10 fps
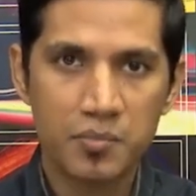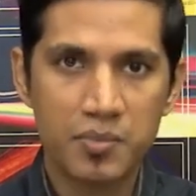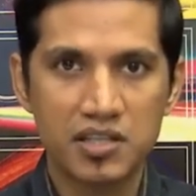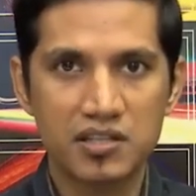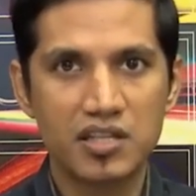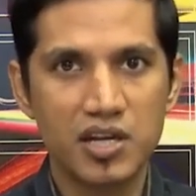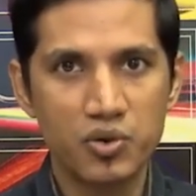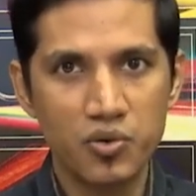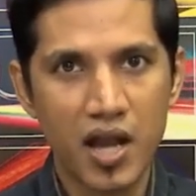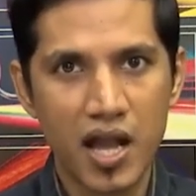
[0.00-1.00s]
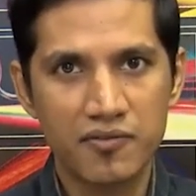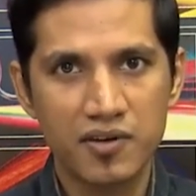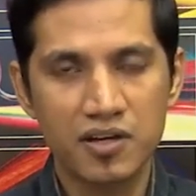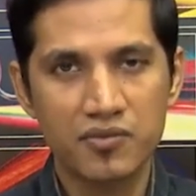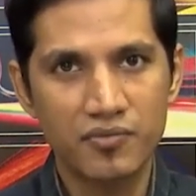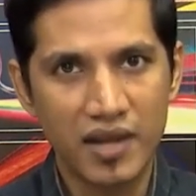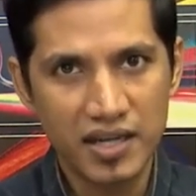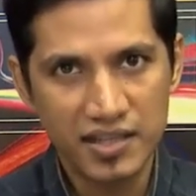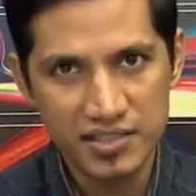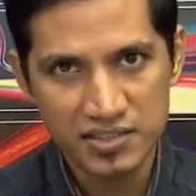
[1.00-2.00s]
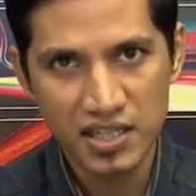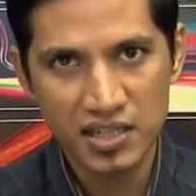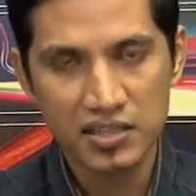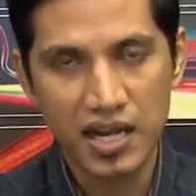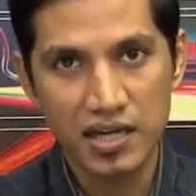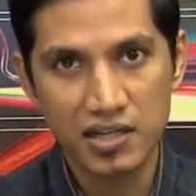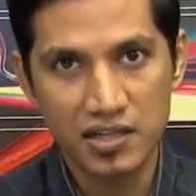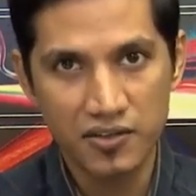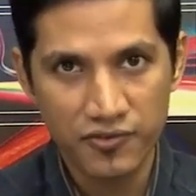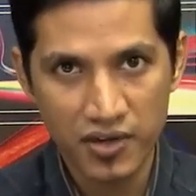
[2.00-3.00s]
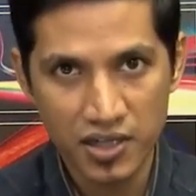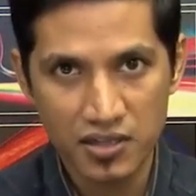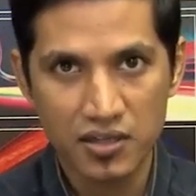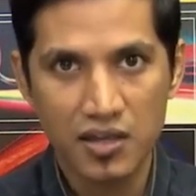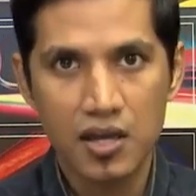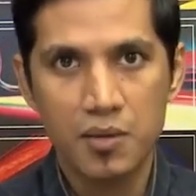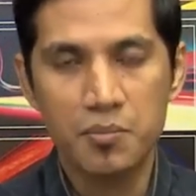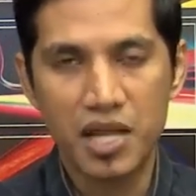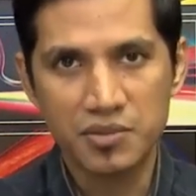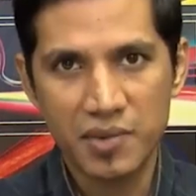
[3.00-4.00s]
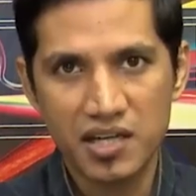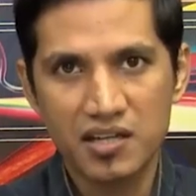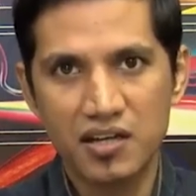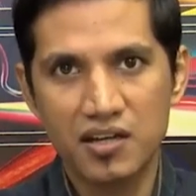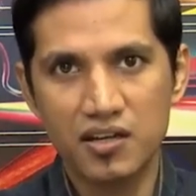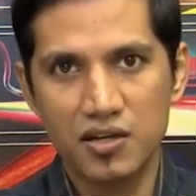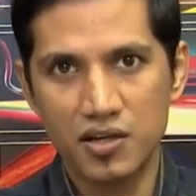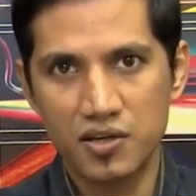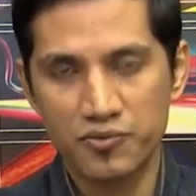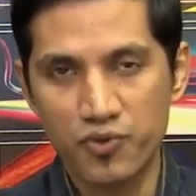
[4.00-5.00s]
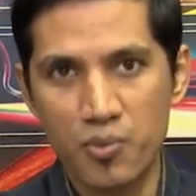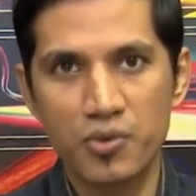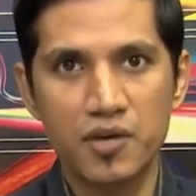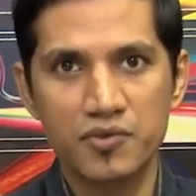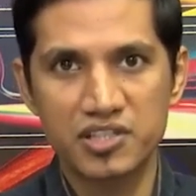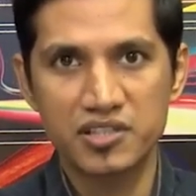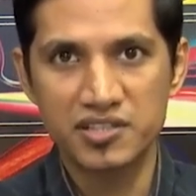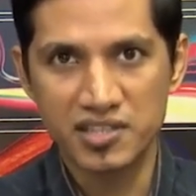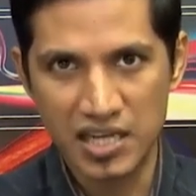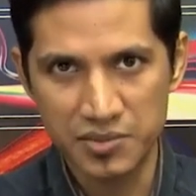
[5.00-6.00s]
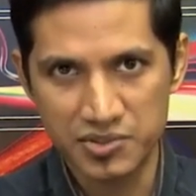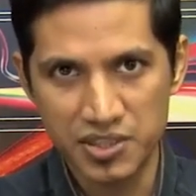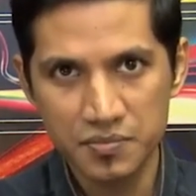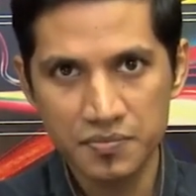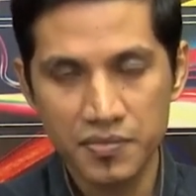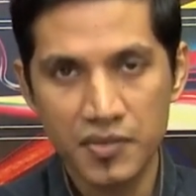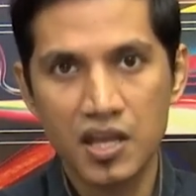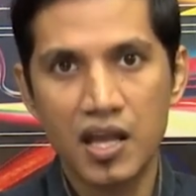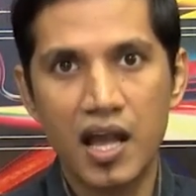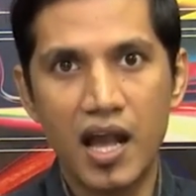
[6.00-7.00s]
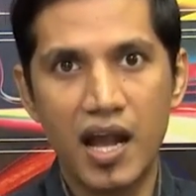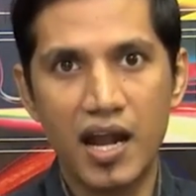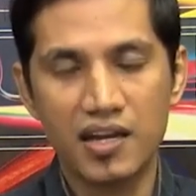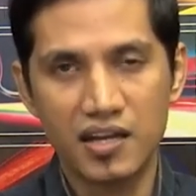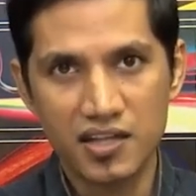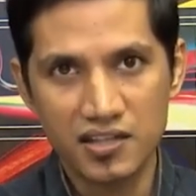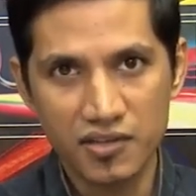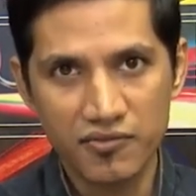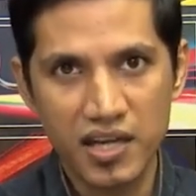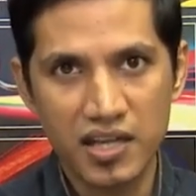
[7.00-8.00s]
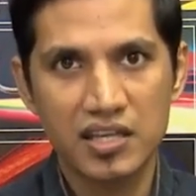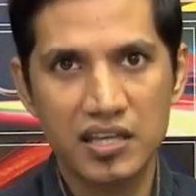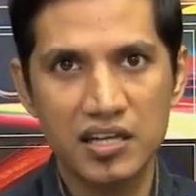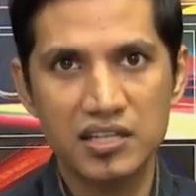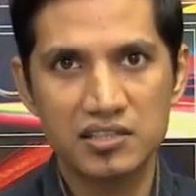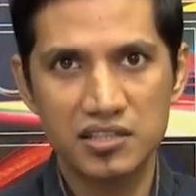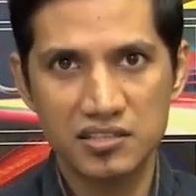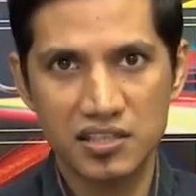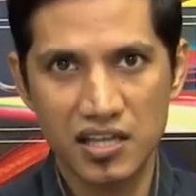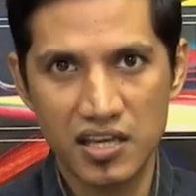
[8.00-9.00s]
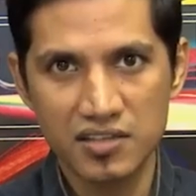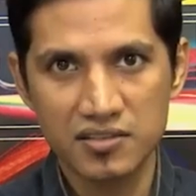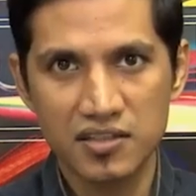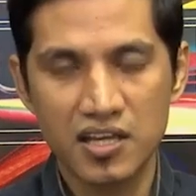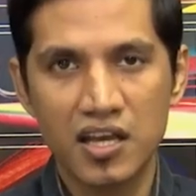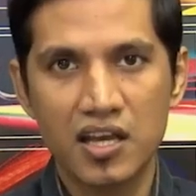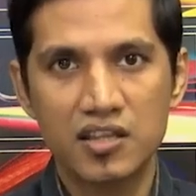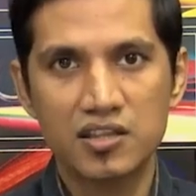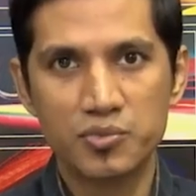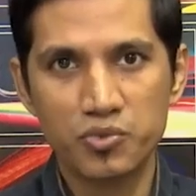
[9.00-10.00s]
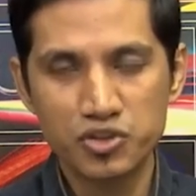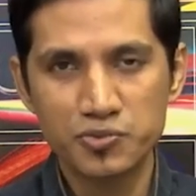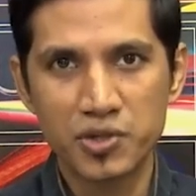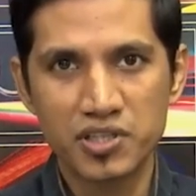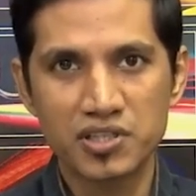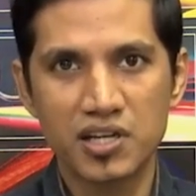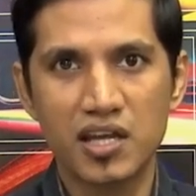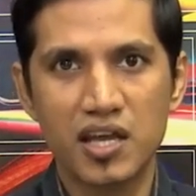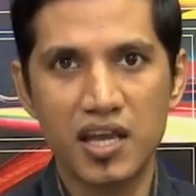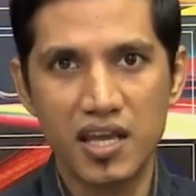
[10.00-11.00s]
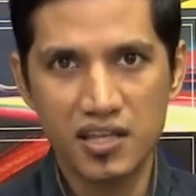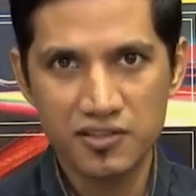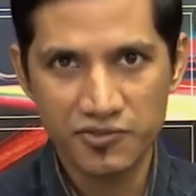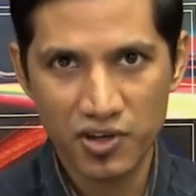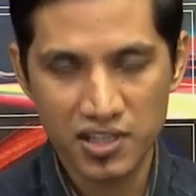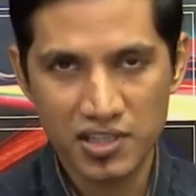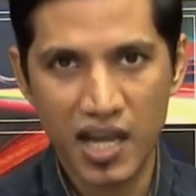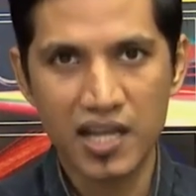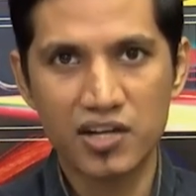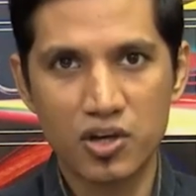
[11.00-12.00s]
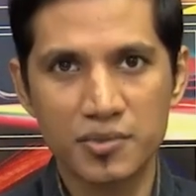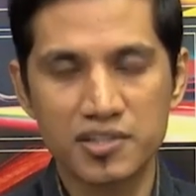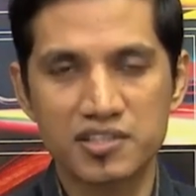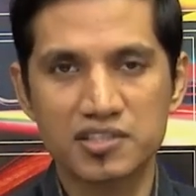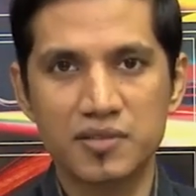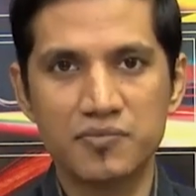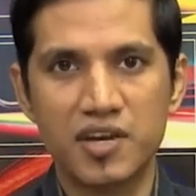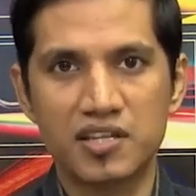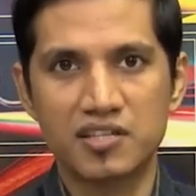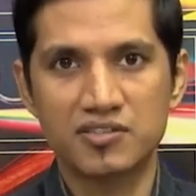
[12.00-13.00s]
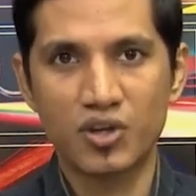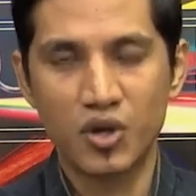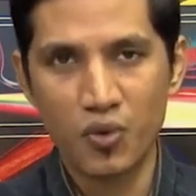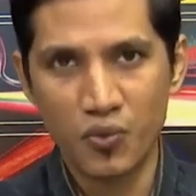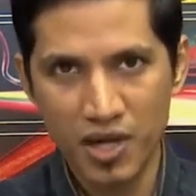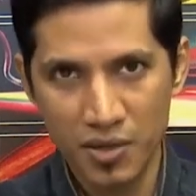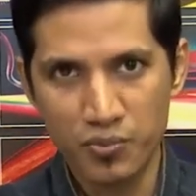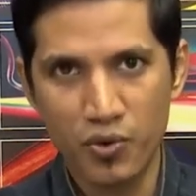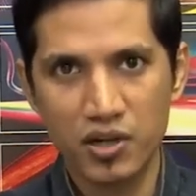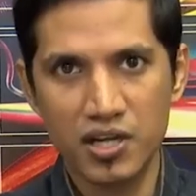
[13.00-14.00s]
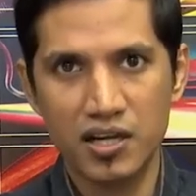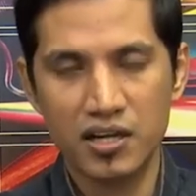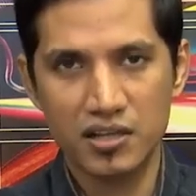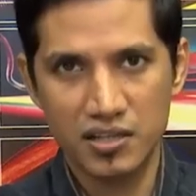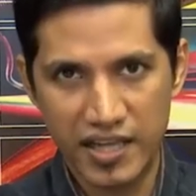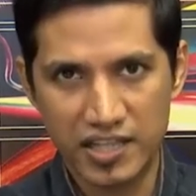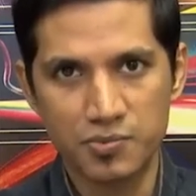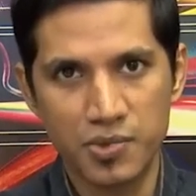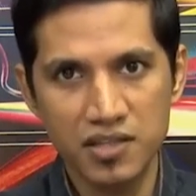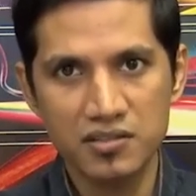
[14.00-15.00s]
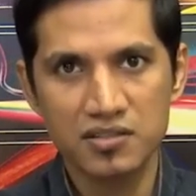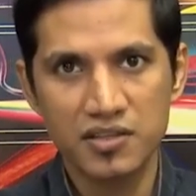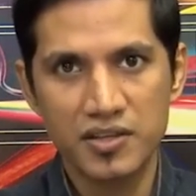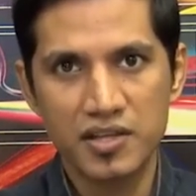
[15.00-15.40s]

but they do have a very distinct and a different mathematical formula which describes them. And another very key distinction is the Morse potential is for a diatomic system where there is a covalent bonding takes place,